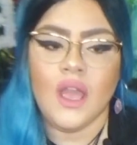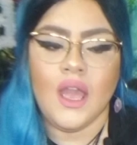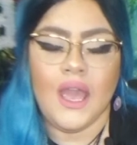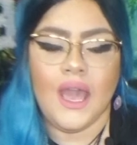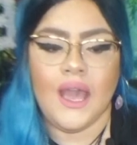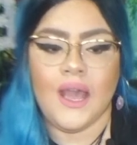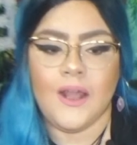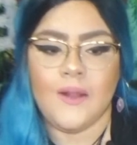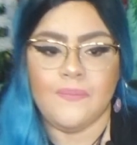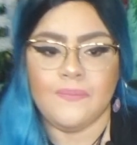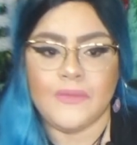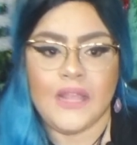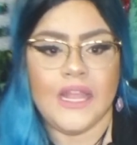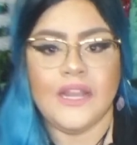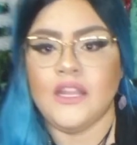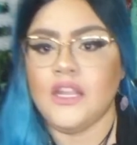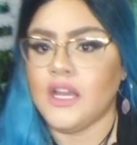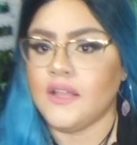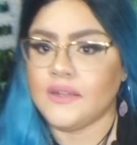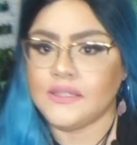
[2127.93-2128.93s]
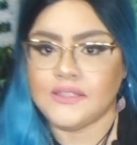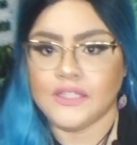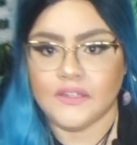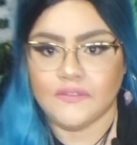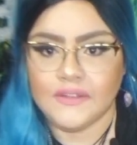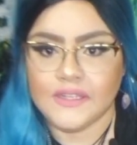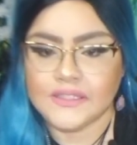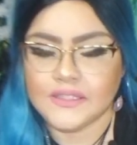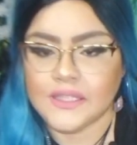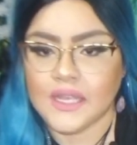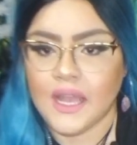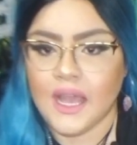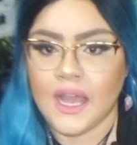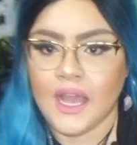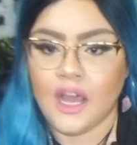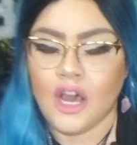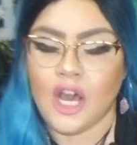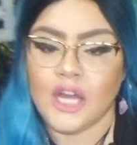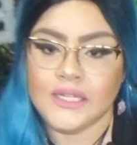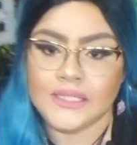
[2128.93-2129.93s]
Any other service
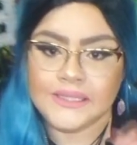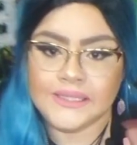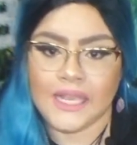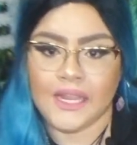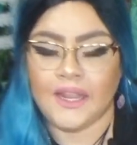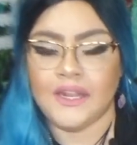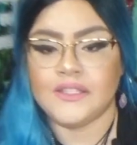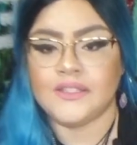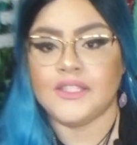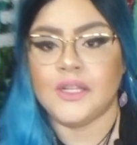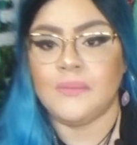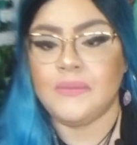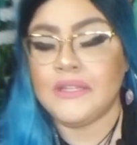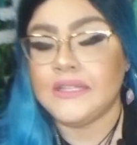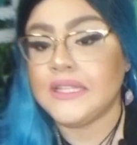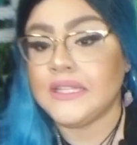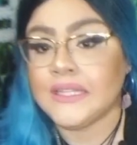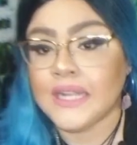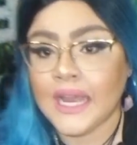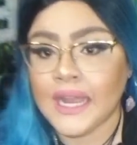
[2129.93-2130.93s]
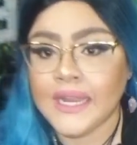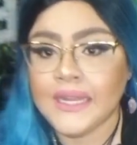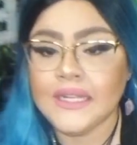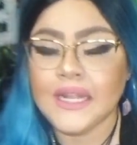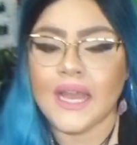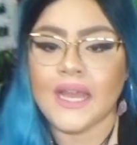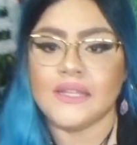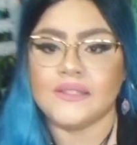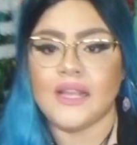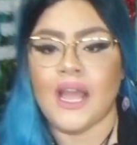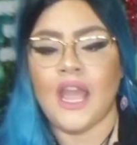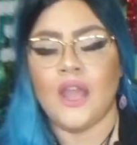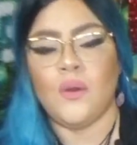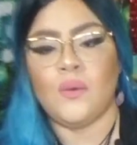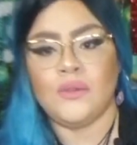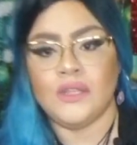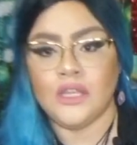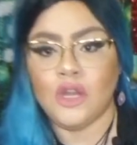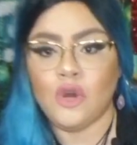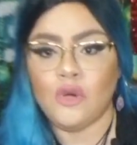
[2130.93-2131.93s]
on the 2nd is going to be denied, as I
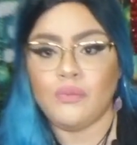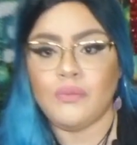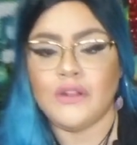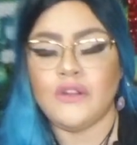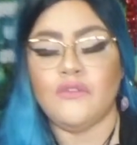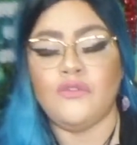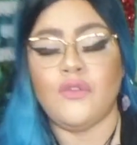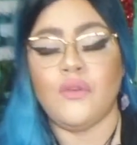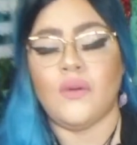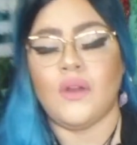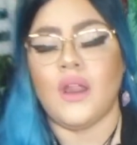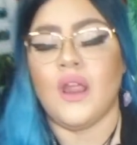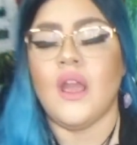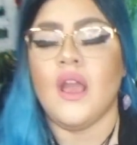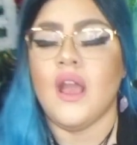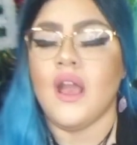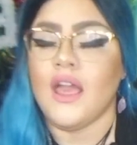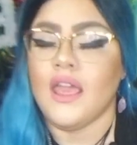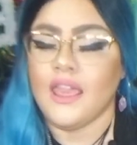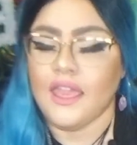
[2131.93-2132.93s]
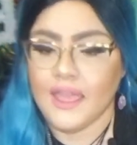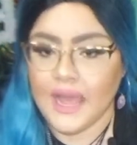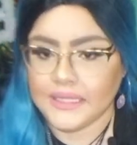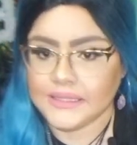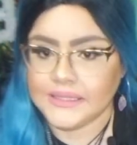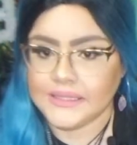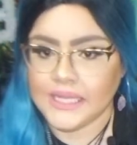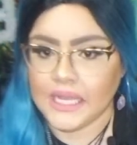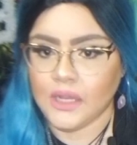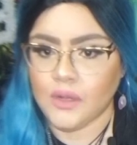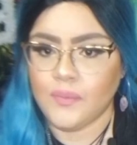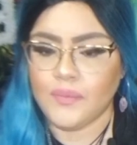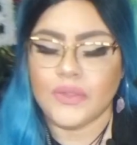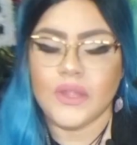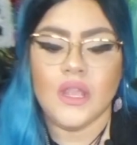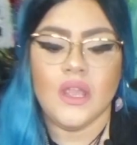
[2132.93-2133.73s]
only open for that sale.